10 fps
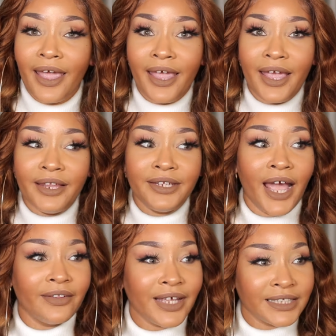And
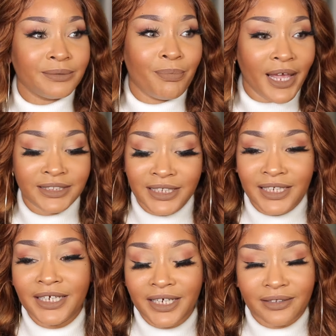yeah, that's
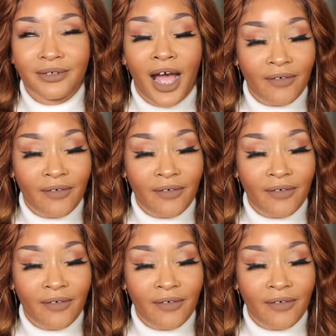basically it.